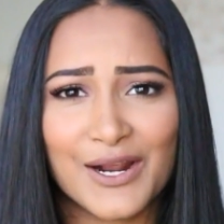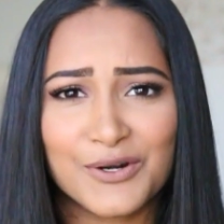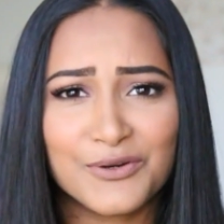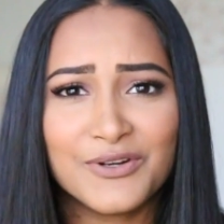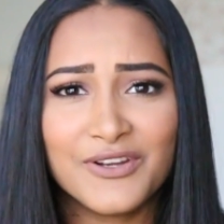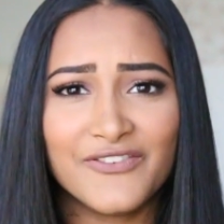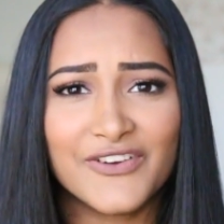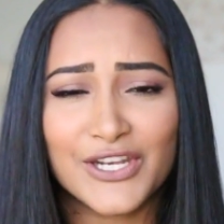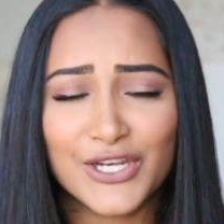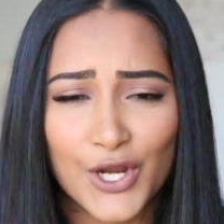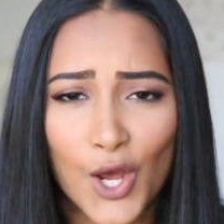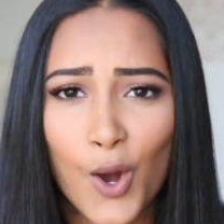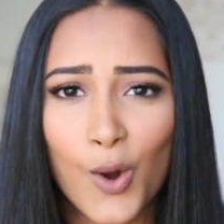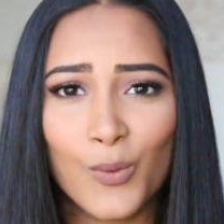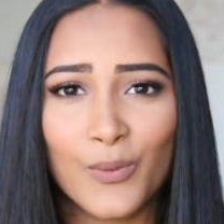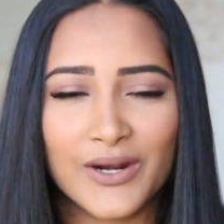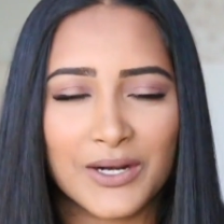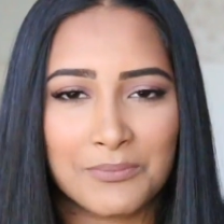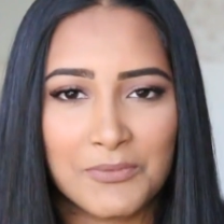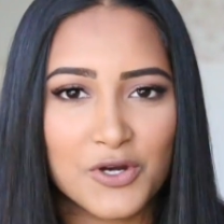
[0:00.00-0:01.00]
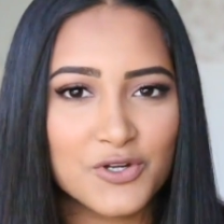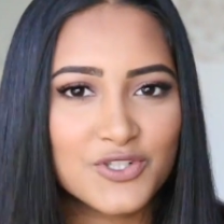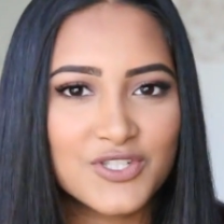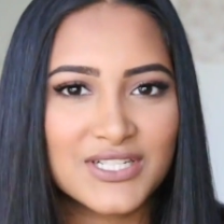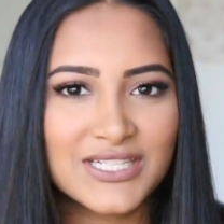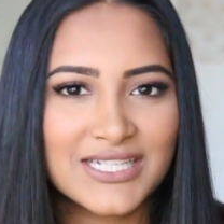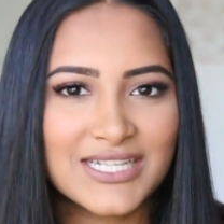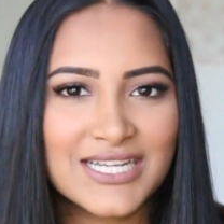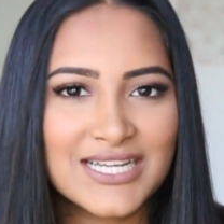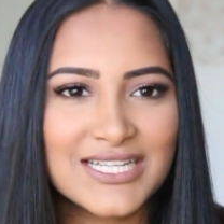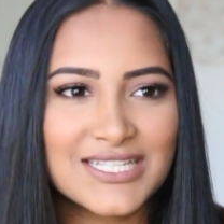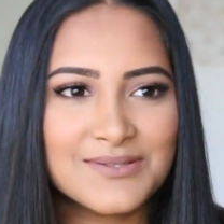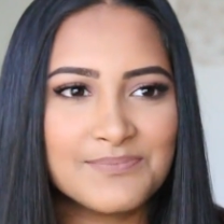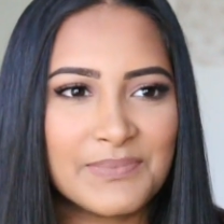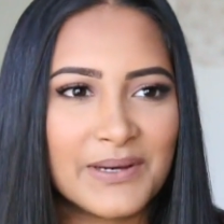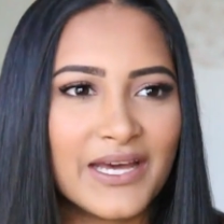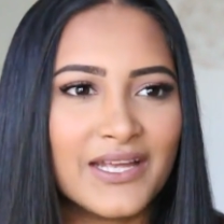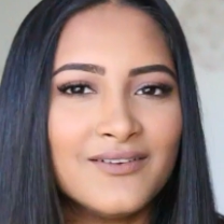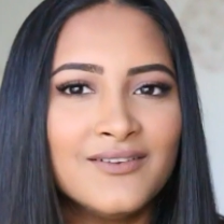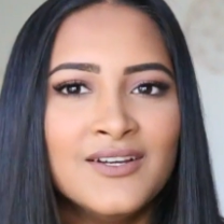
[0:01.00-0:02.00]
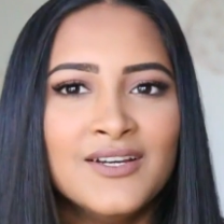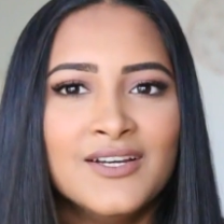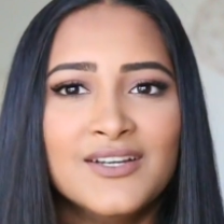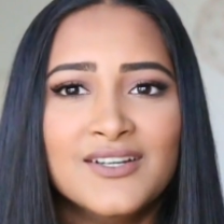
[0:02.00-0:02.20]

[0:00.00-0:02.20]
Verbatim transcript: I don't even know what emotion it is, but